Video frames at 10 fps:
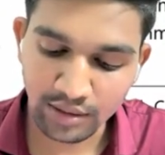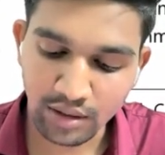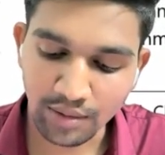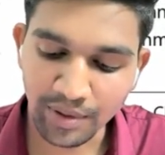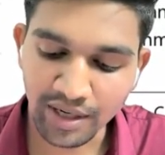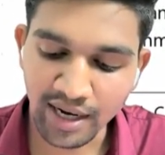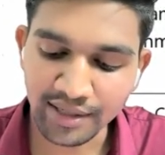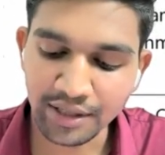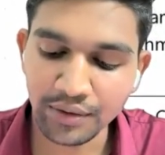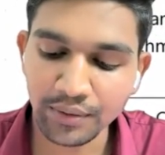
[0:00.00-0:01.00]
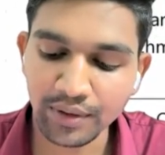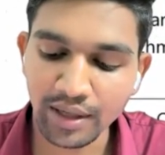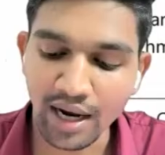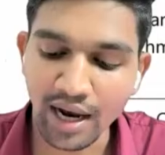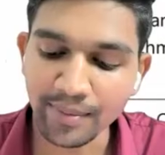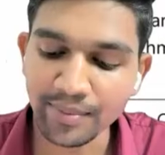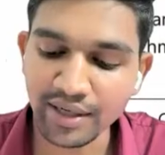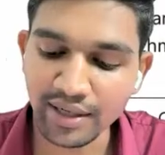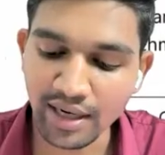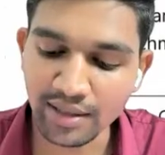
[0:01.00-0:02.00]
of an attitude,
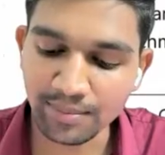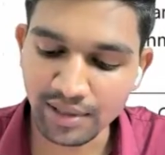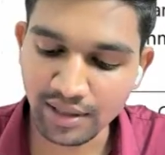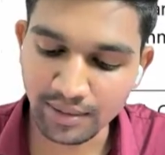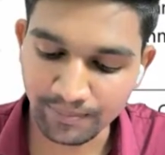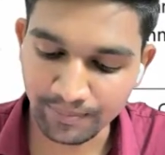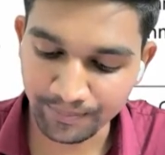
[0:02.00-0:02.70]
habit, and belief.